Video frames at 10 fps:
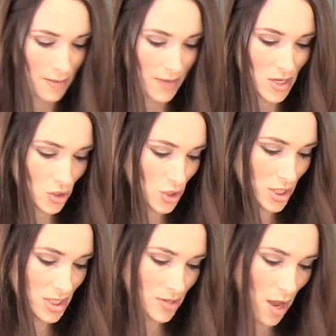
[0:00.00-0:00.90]
These are
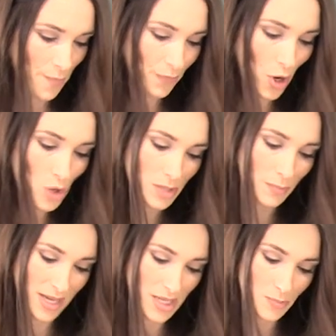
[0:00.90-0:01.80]
just frozen
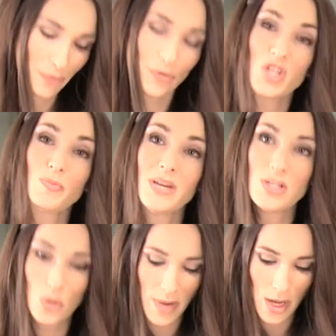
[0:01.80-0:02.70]
peas, but fresh
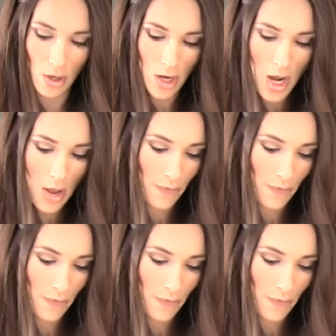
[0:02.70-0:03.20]
peas are better.